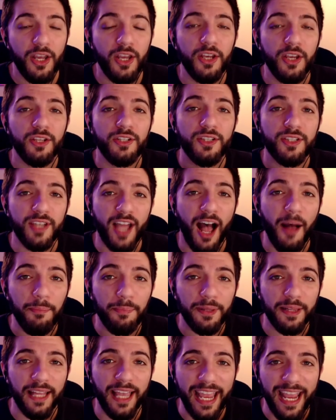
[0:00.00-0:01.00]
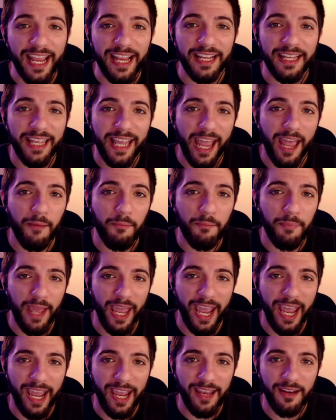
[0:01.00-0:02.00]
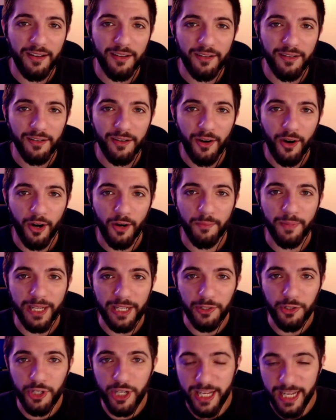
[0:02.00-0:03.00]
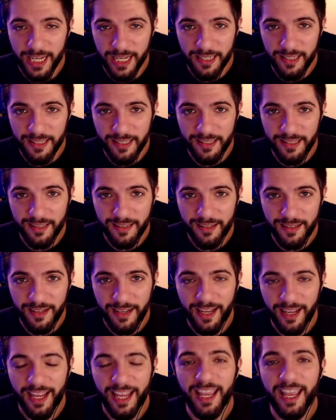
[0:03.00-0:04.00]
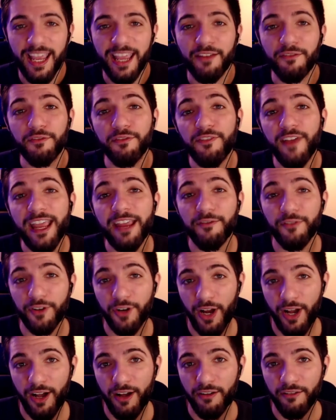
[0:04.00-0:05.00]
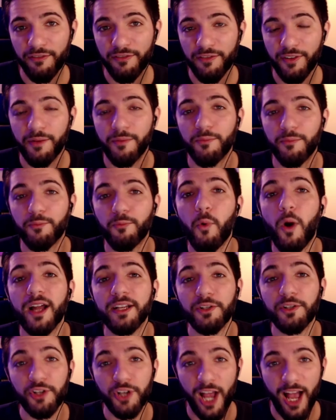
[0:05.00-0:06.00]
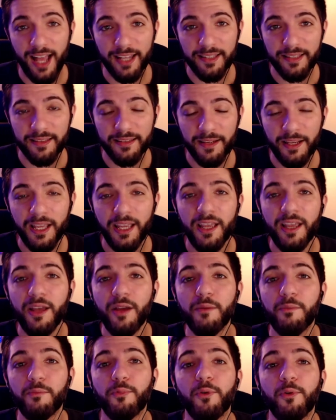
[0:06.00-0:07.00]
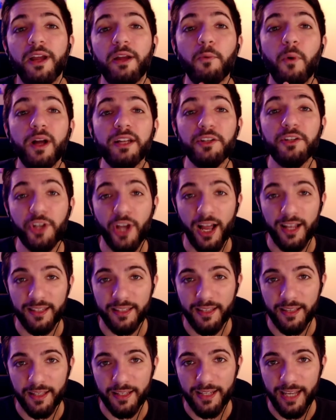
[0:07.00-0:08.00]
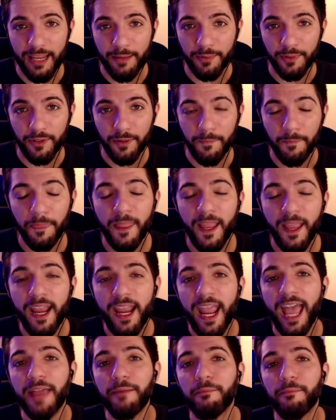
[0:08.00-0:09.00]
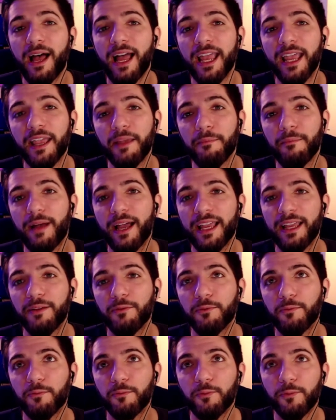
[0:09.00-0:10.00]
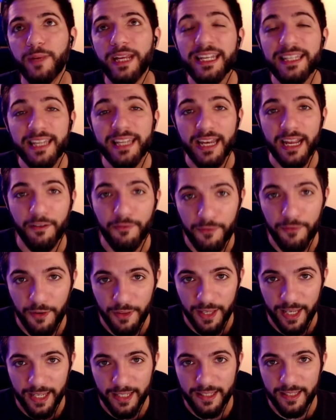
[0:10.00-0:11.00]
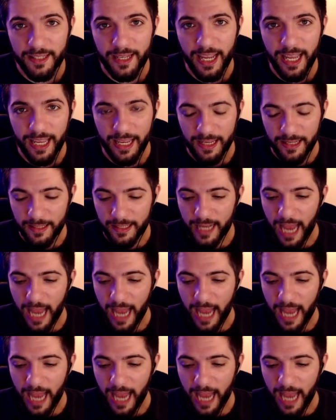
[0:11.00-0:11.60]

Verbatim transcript: stop playing campaign RPGs in favor of one shots bring one shots to the table. And my my reasoning for this is